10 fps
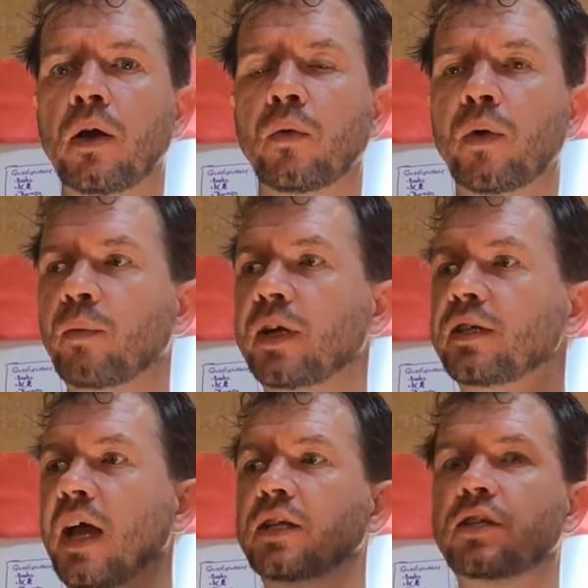When we
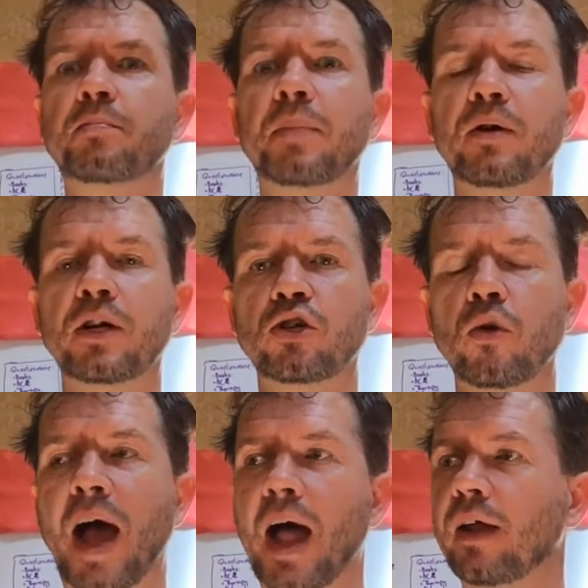say
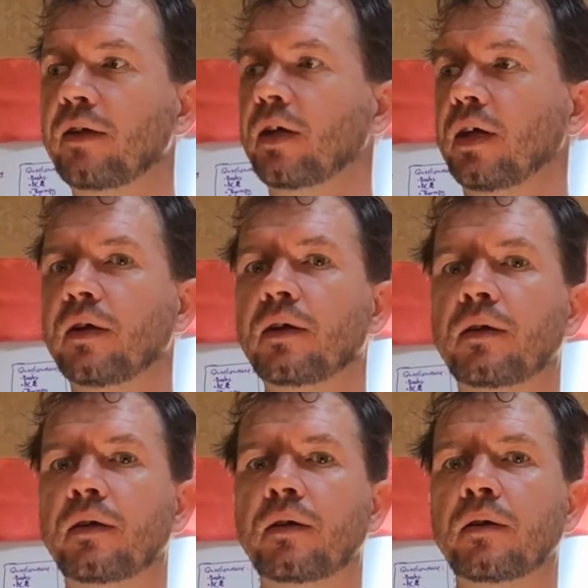spirituality,
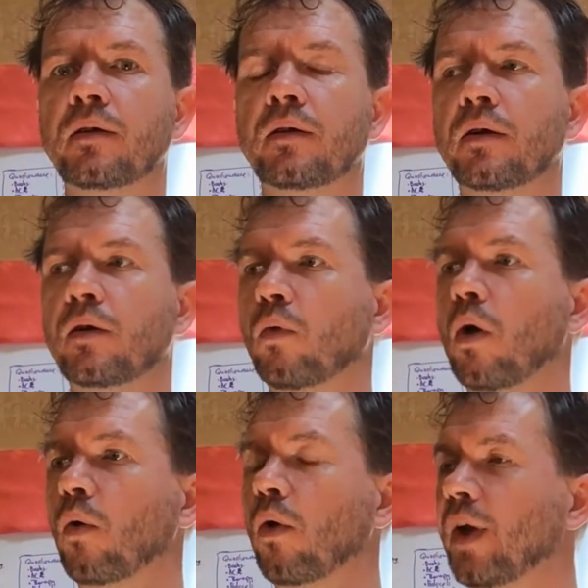
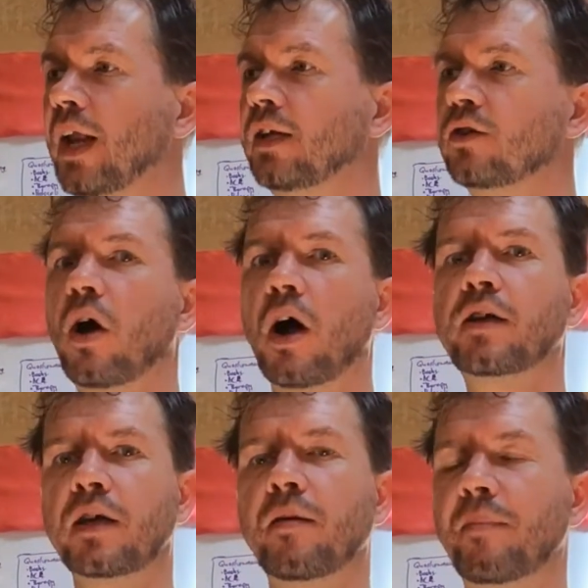what we're really
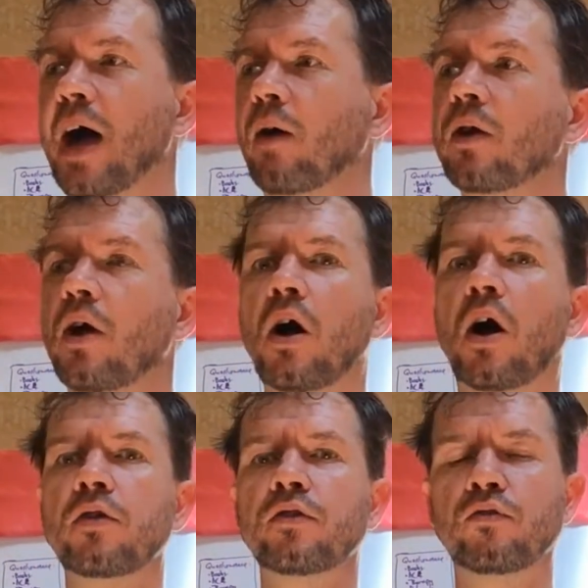talking about
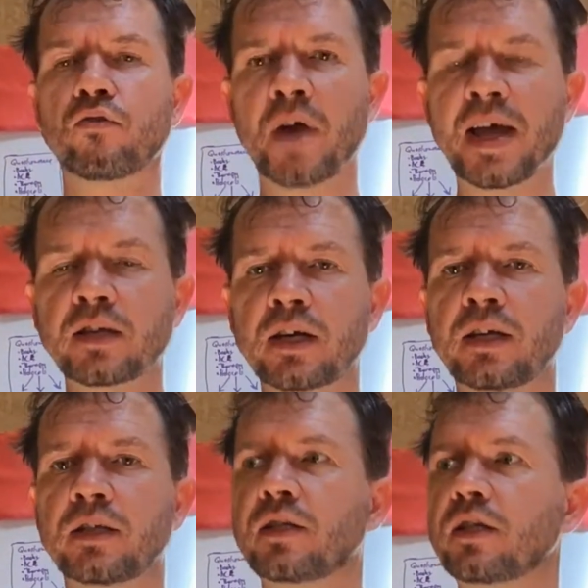are the
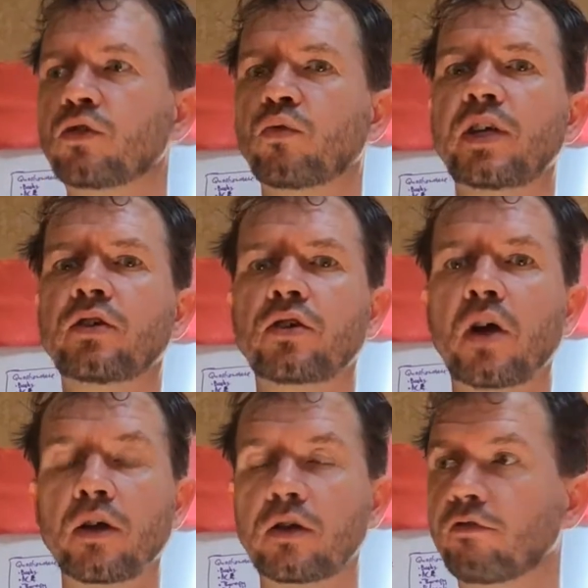resonances we
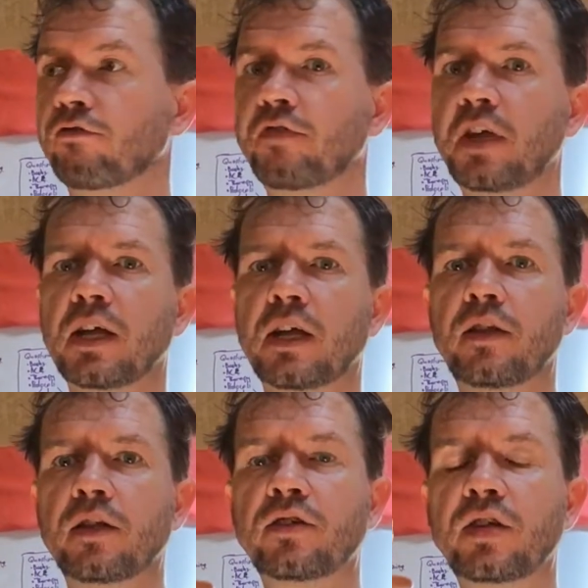start to feel
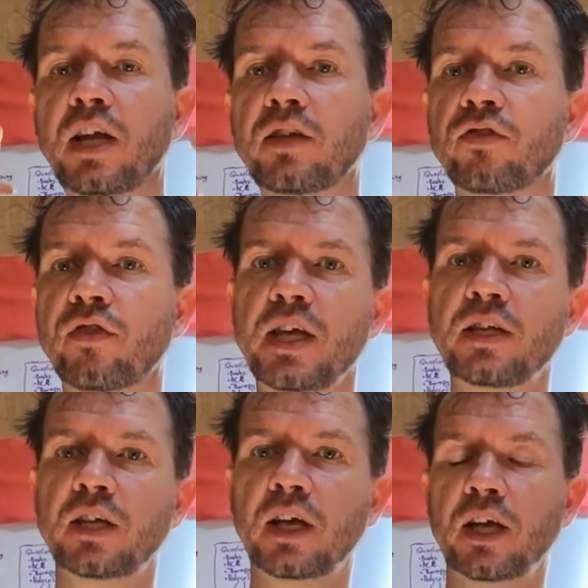in the
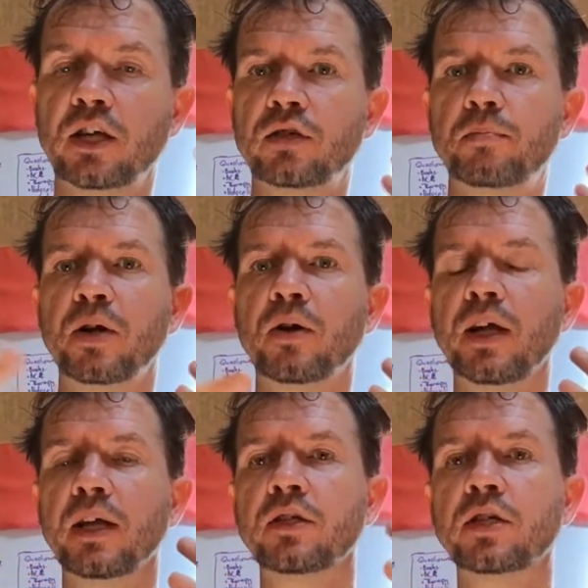synesthetic
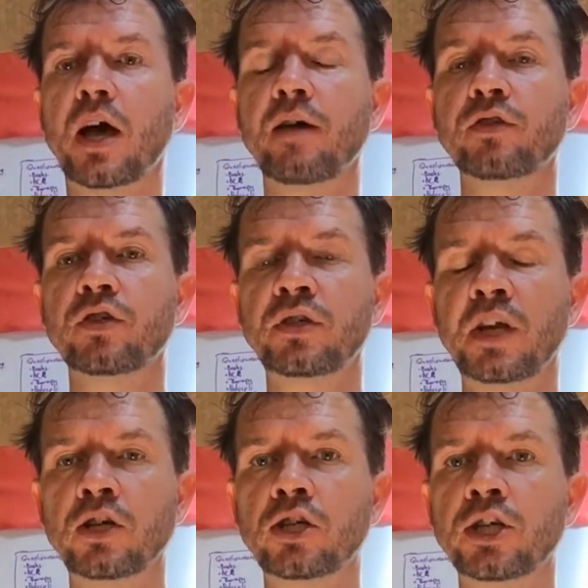experience of
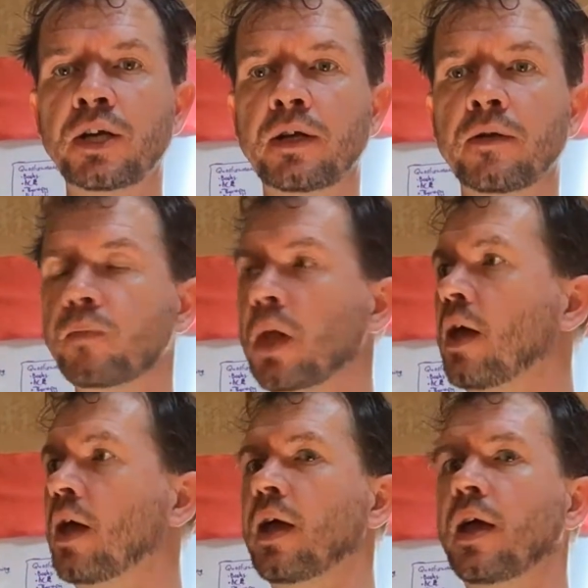synergy
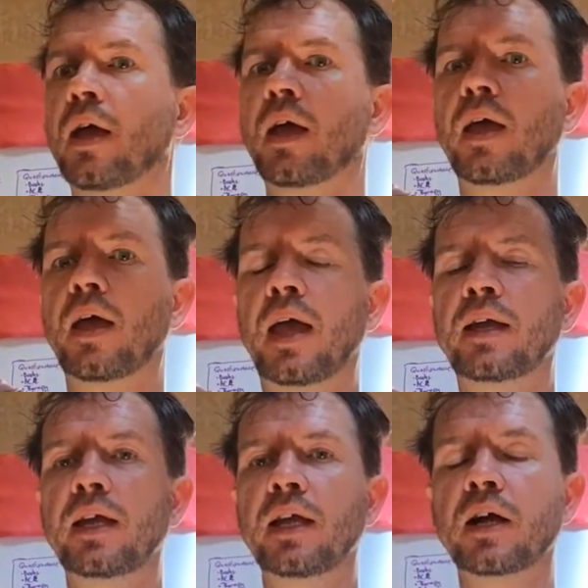
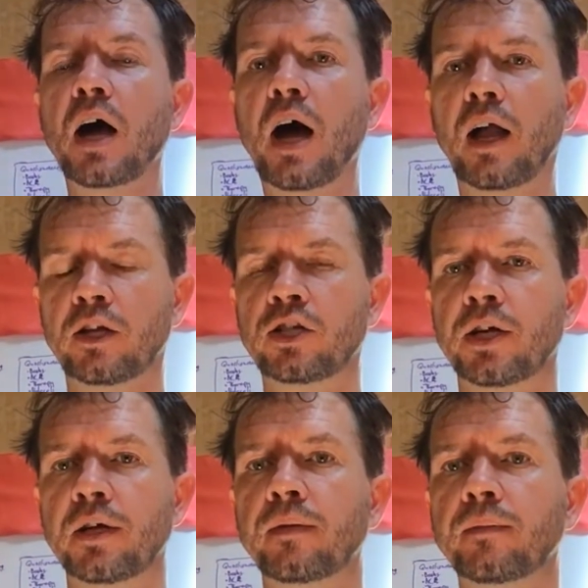and ecology.